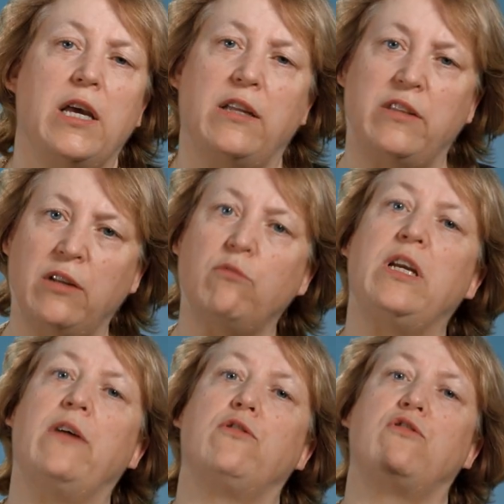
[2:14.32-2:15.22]
And then we
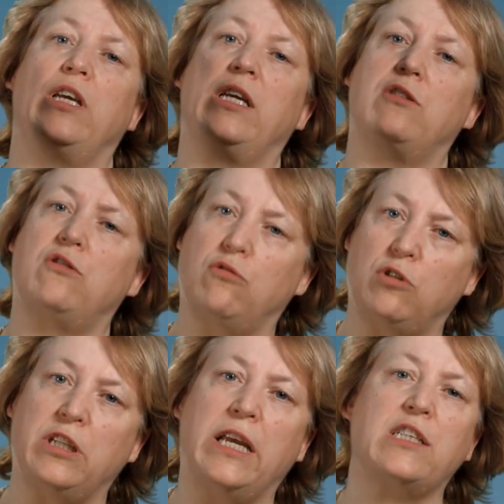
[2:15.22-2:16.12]
have to take it to
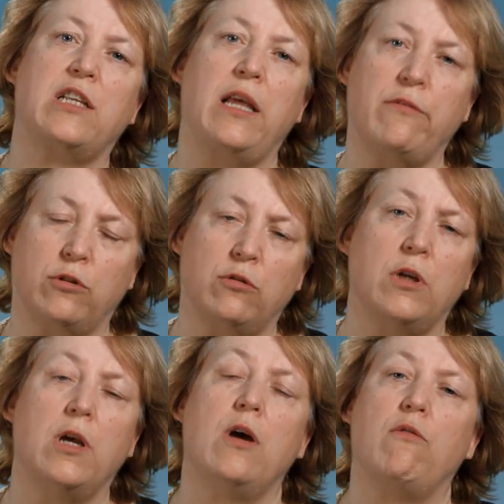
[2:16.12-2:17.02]
the next level level,
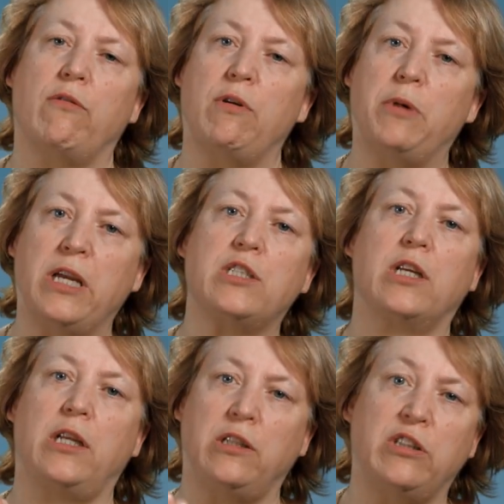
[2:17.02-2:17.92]
where we
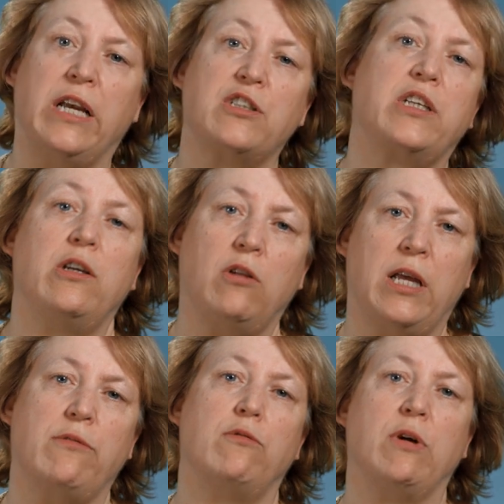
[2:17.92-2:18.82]
basically, next scale
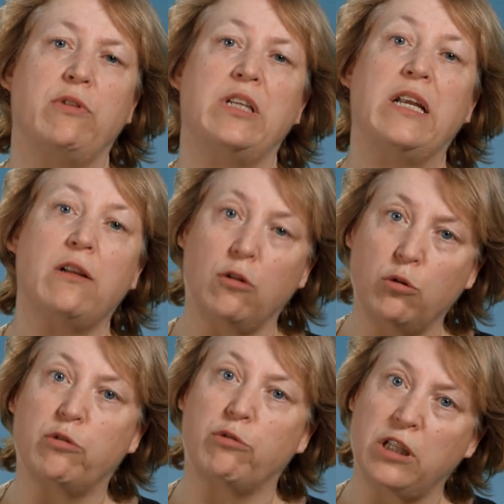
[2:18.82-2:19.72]
level, where we then
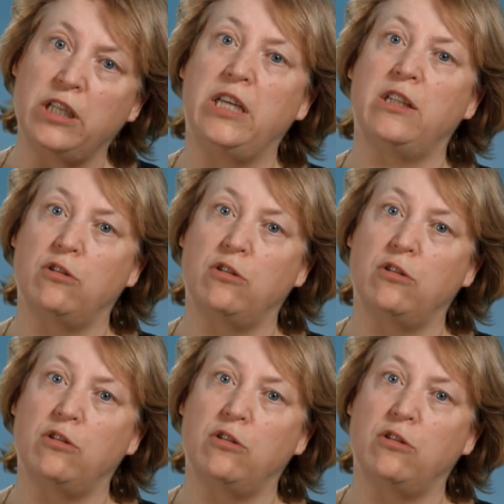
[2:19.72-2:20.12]
look really in